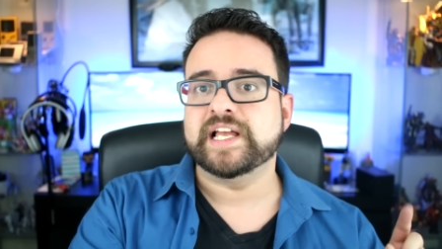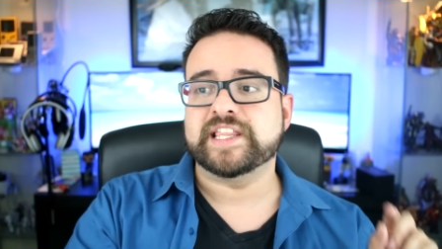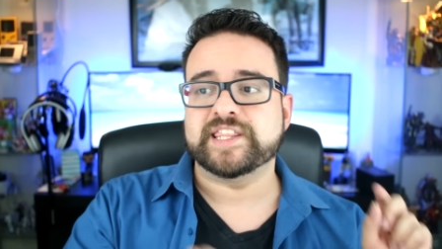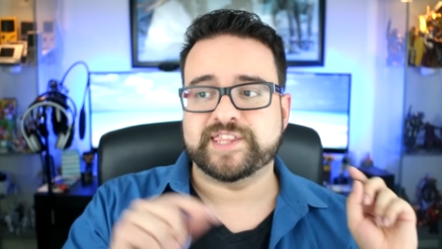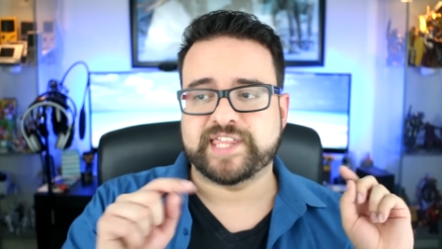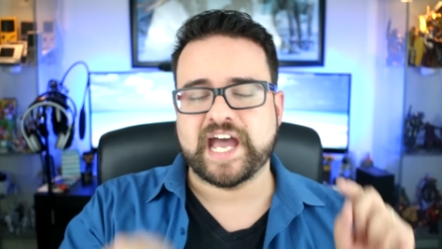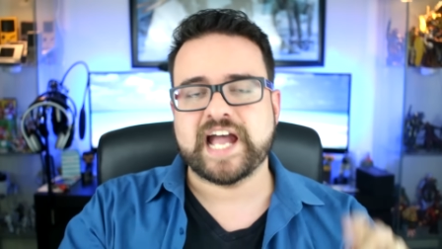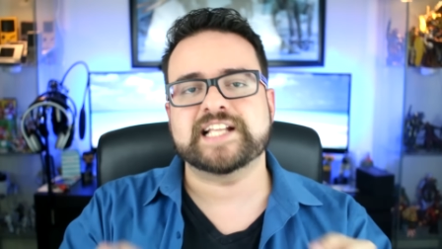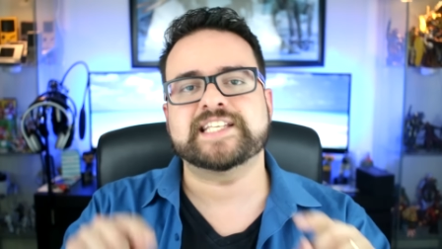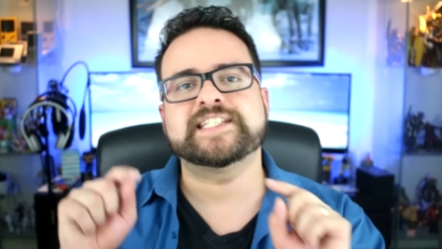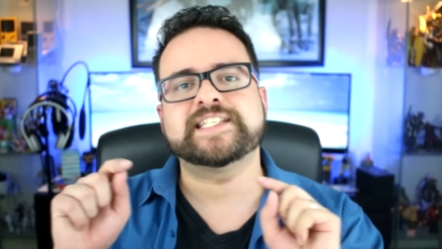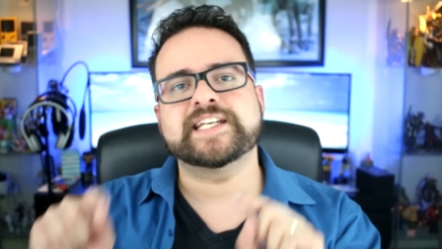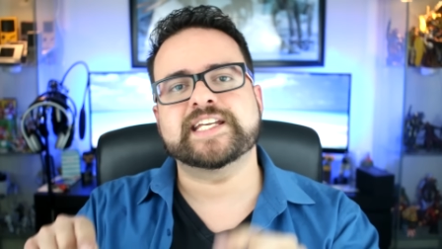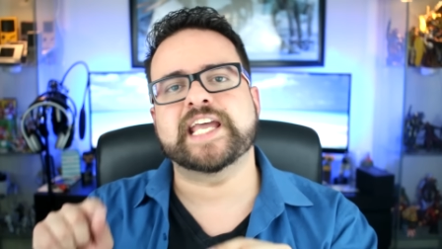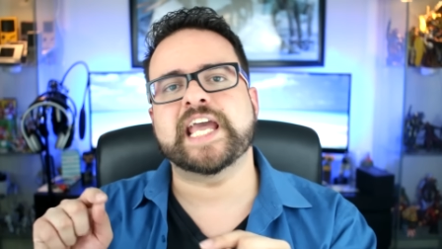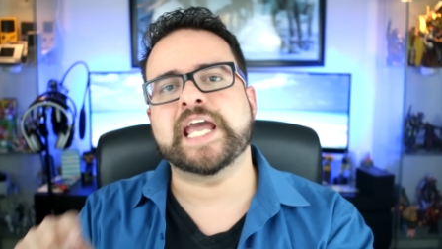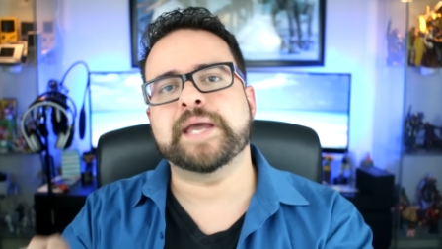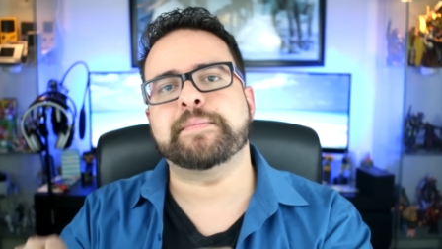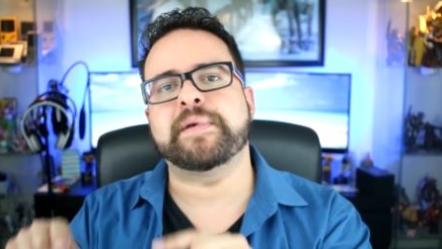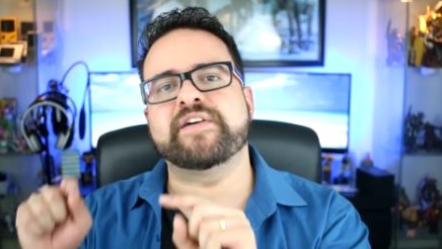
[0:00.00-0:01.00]
that's the
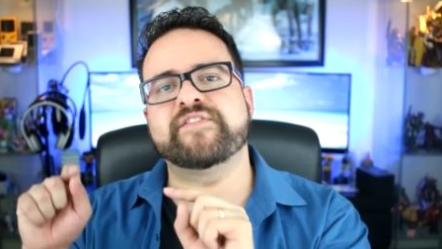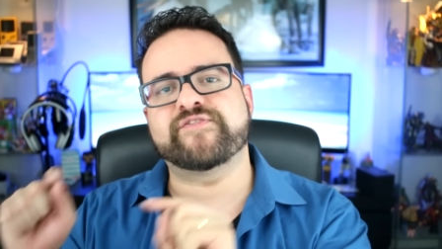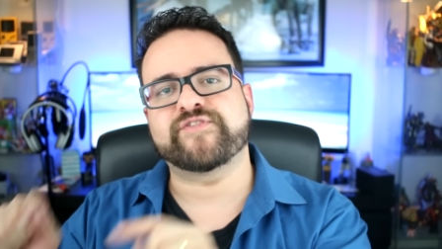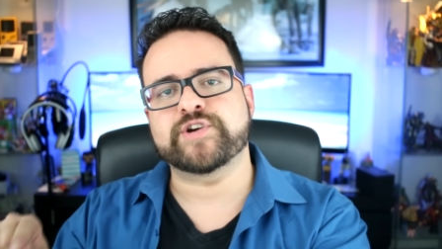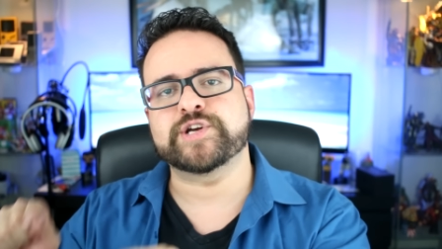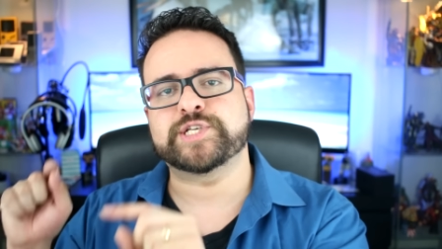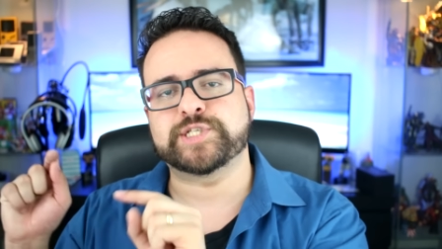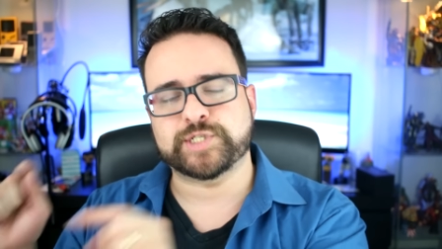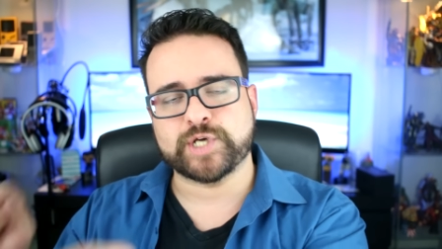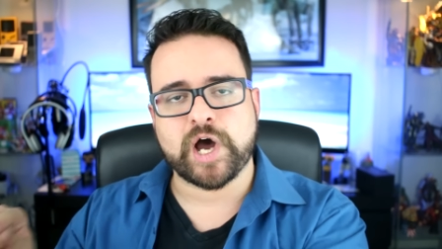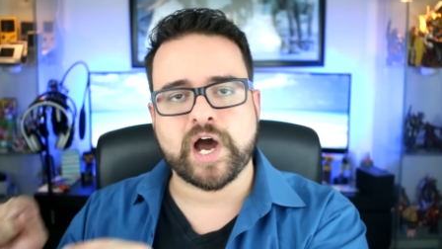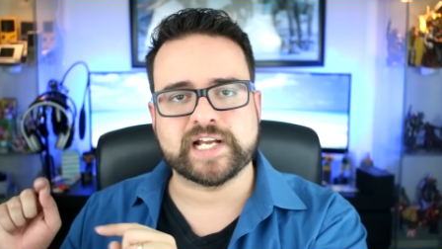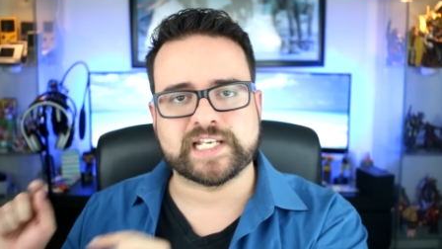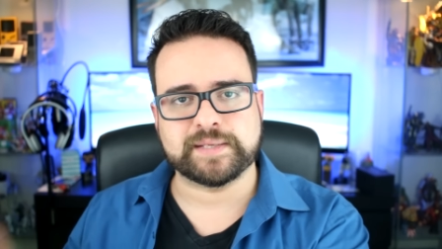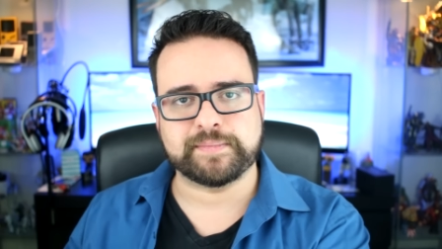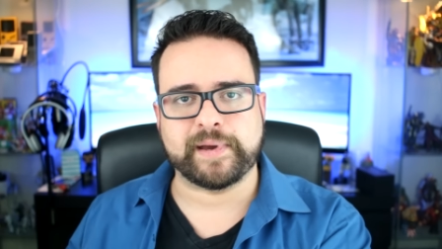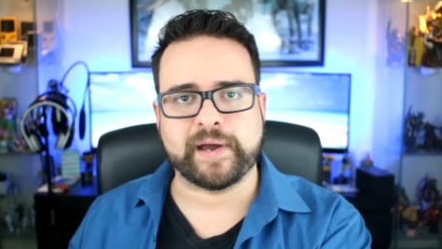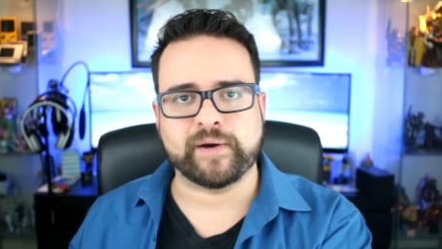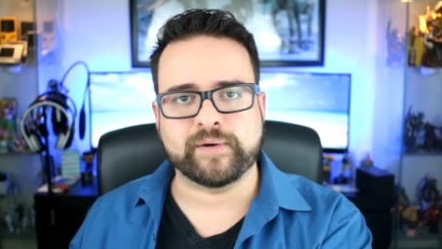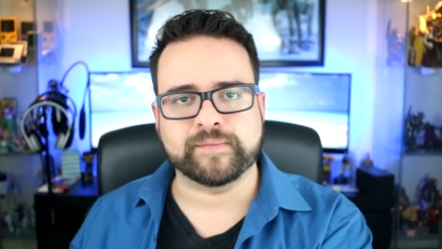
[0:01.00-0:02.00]
game I first talked
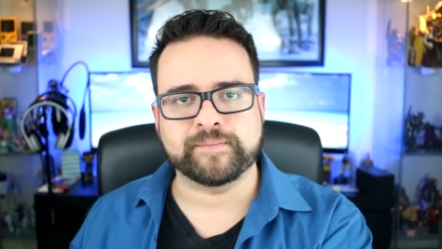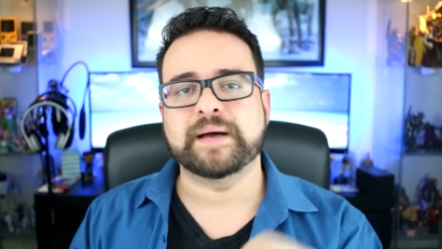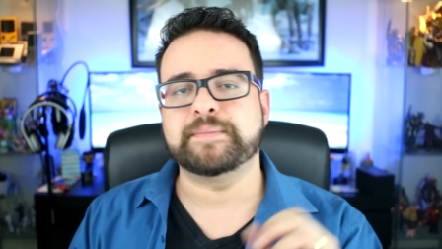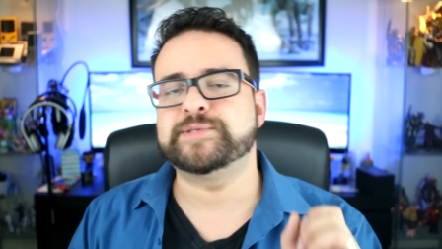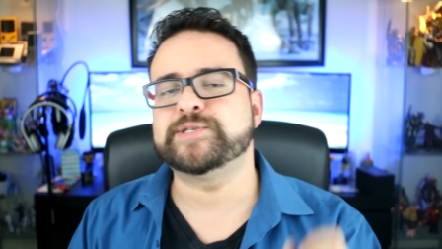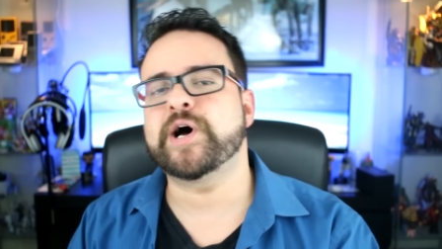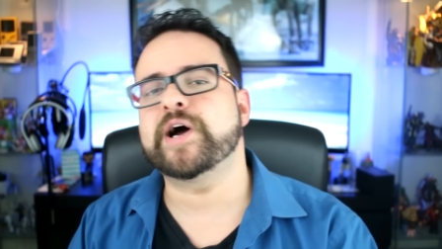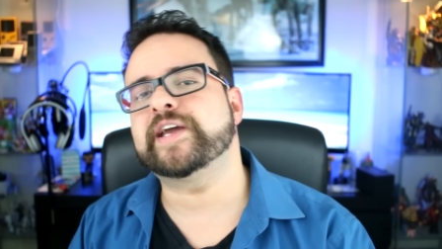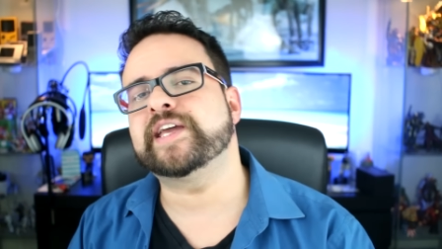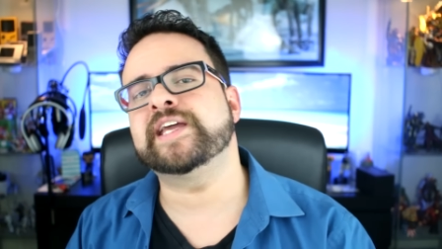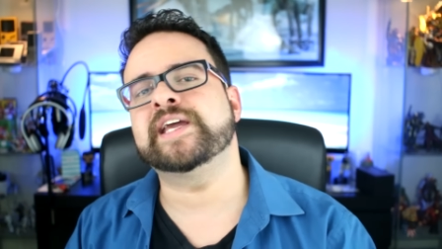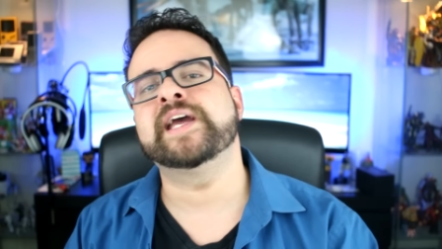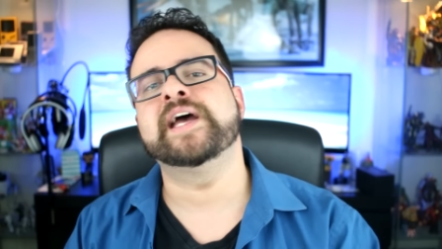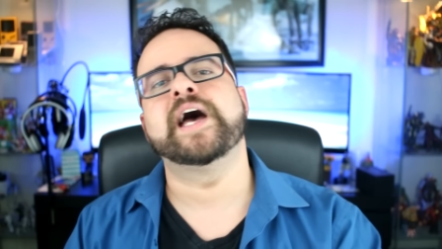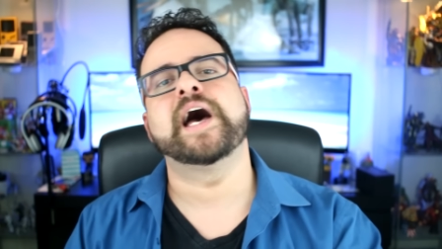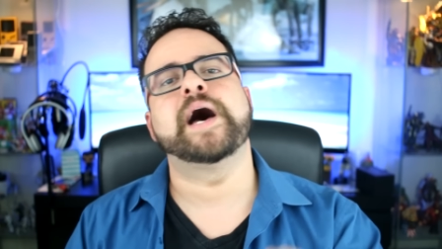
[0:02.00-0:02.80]
about. I'm talking